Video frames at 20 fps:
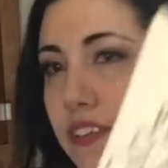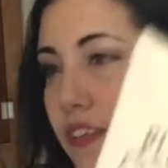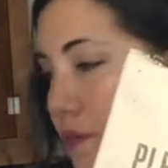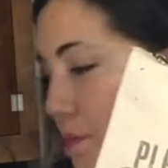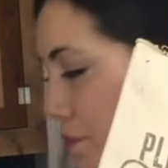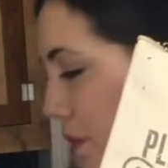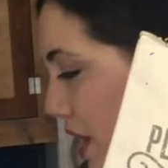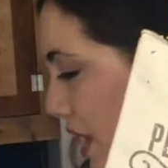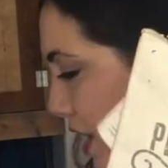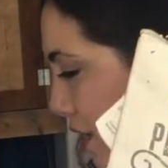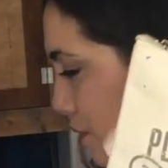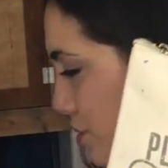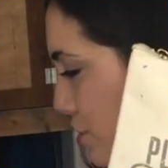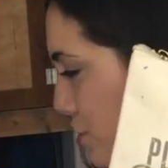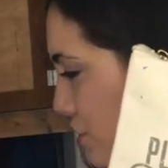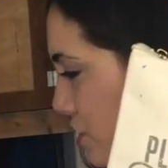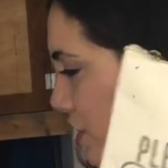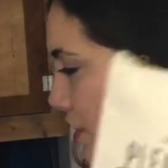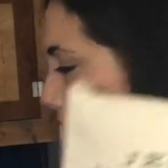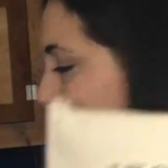the
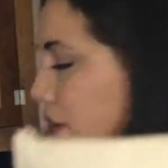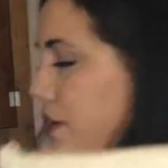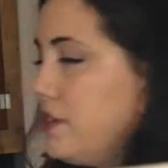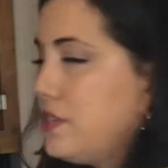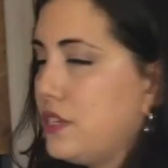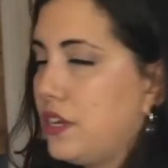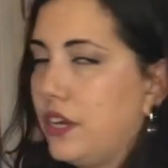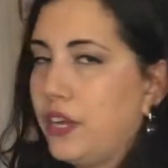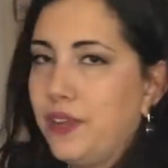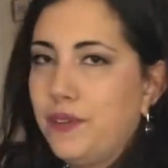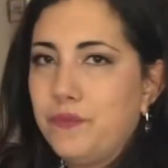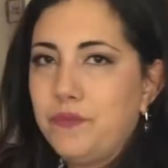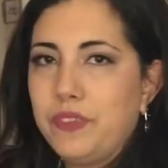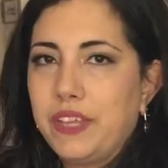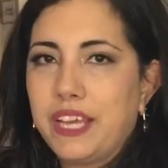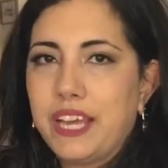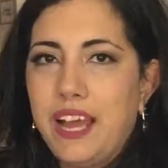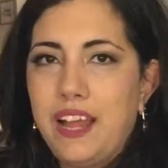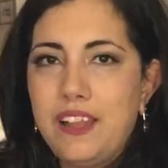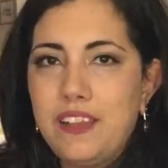pouch, sorry, the
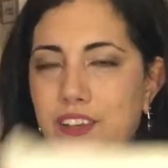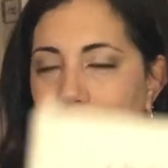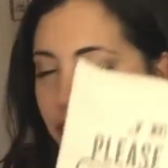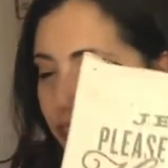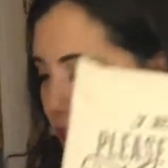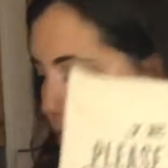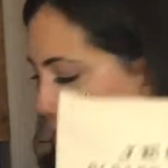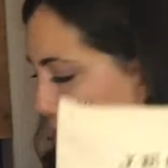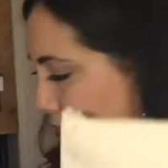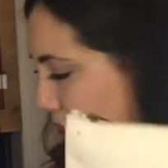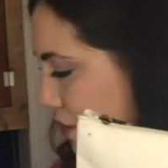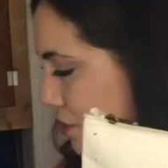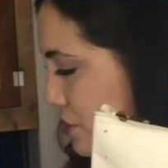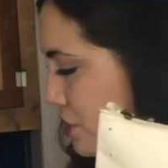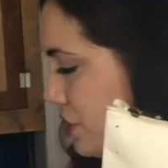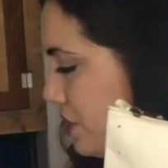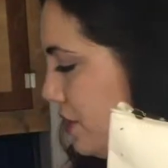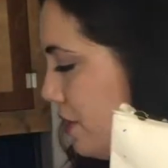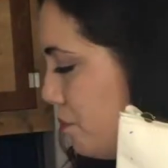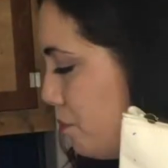calendar, the pouch,
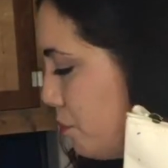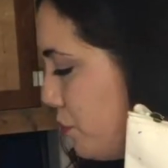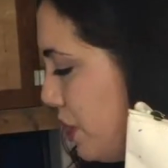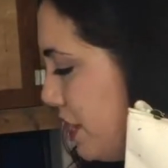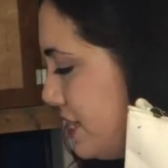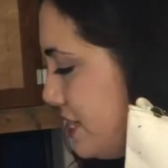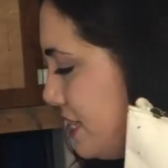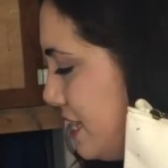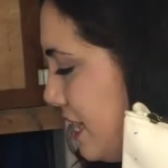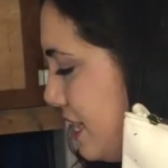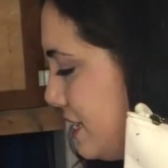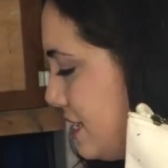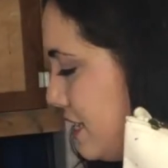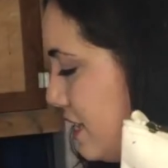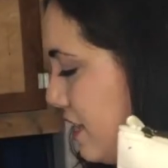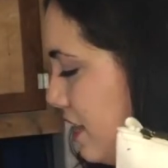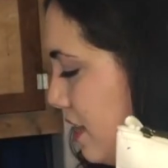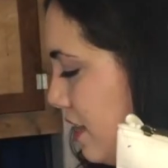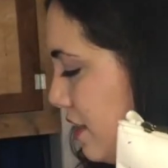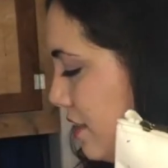the bracelet,
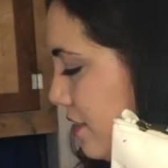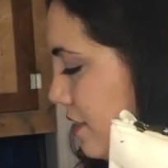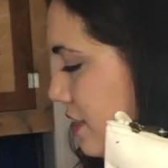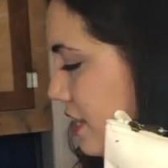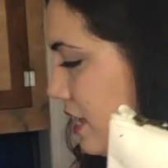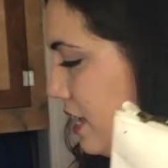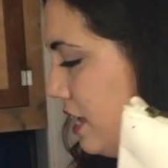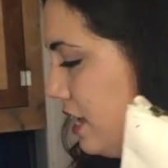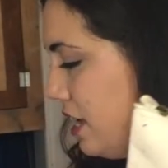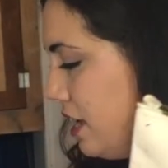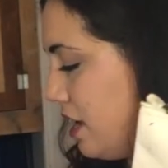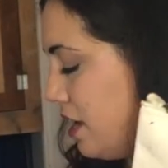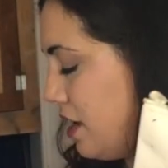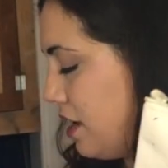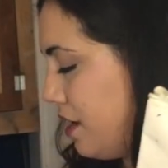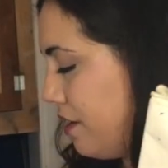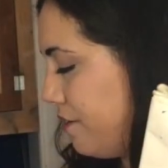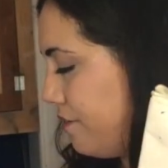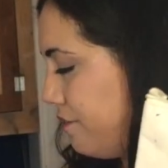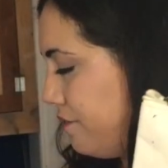the
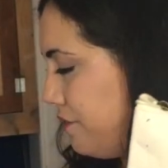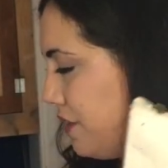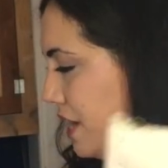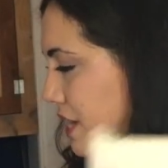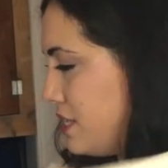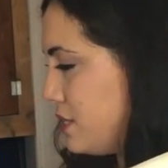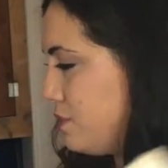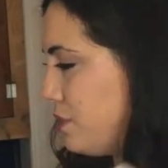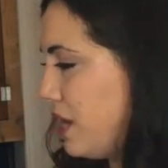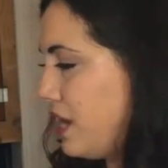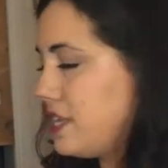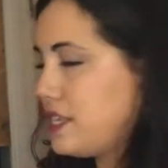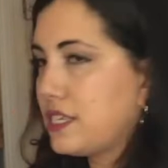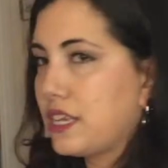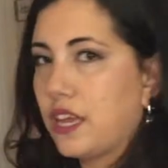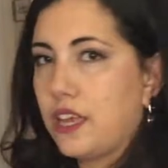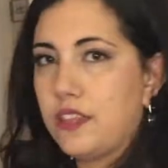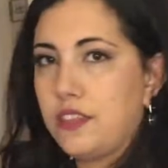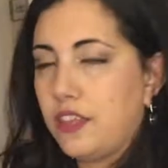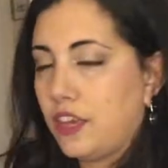face mask,
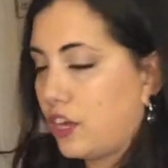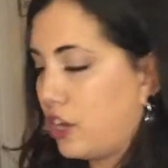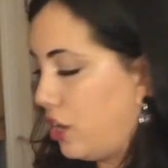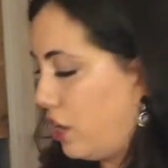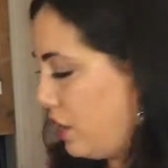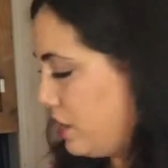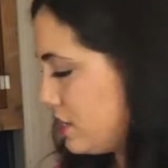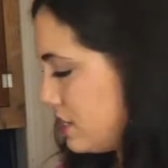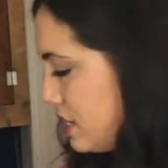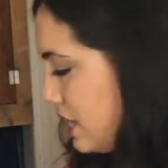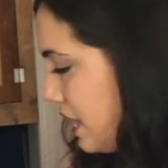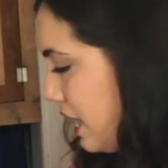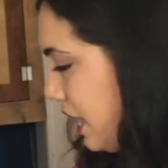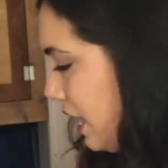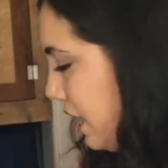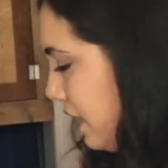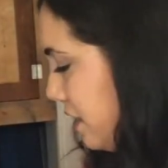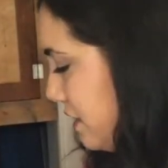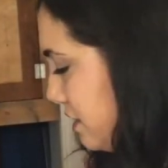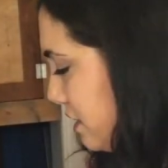the cards,
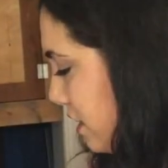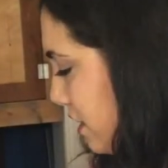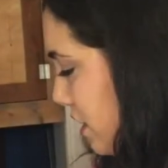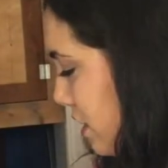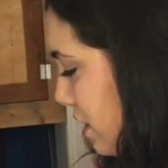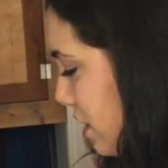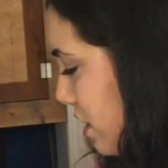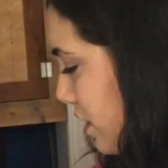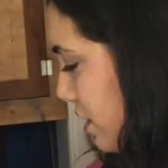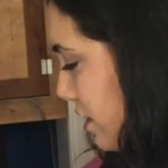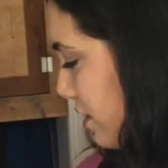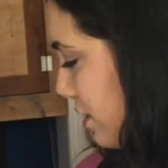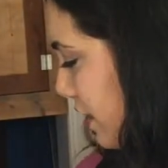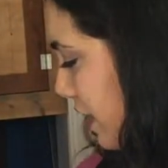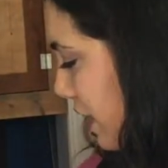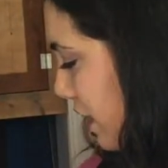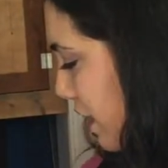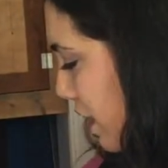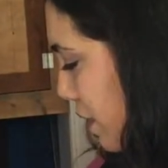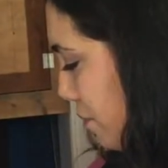and the
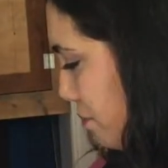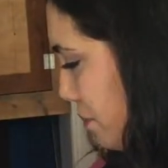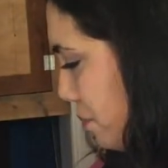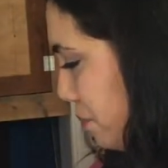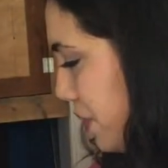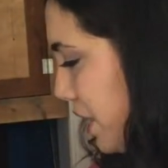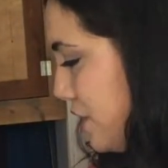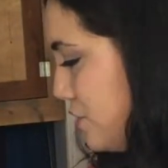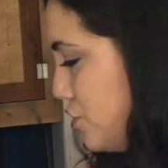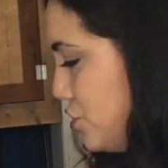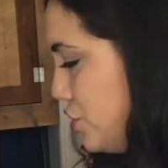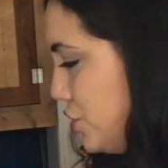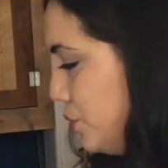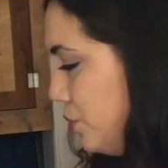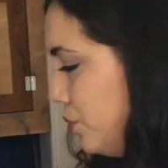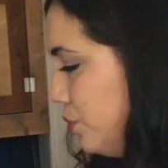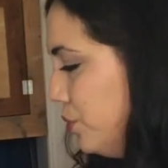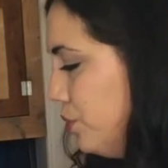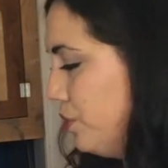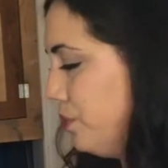cup, plus
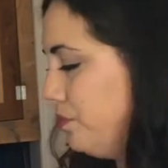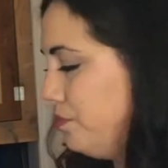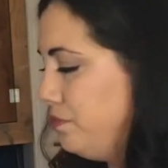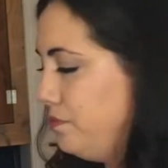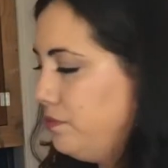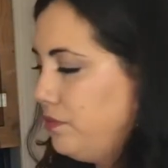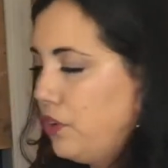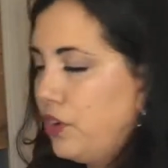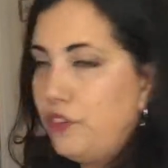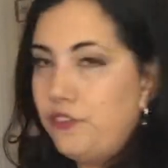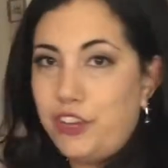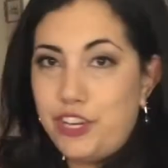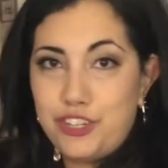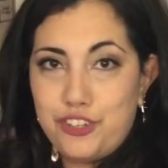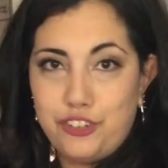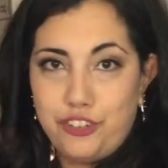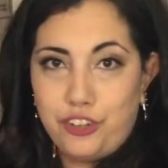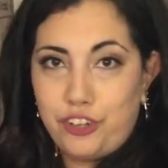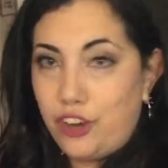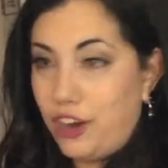two
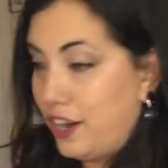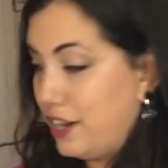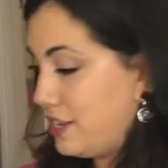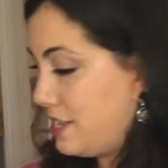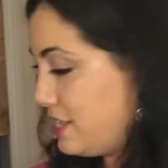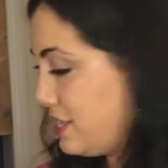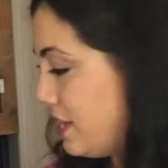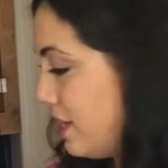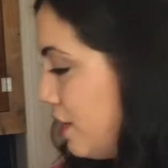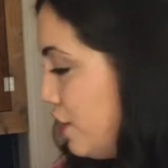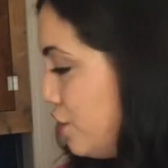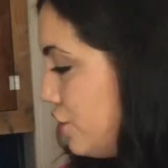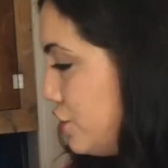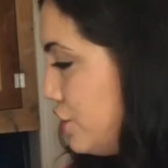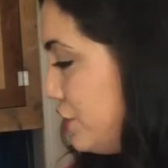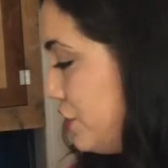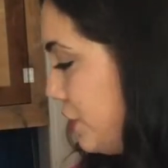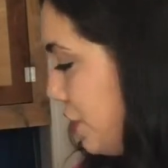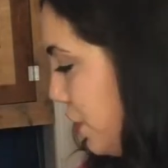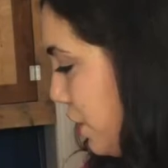motivational cards.
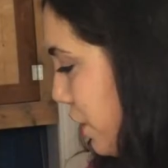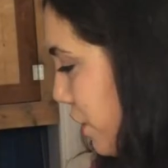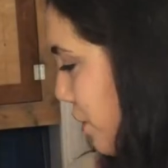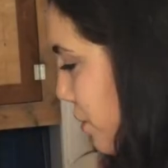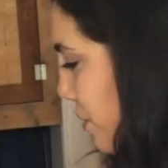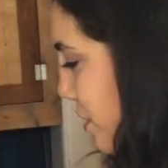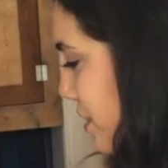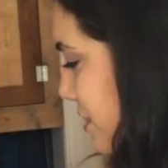So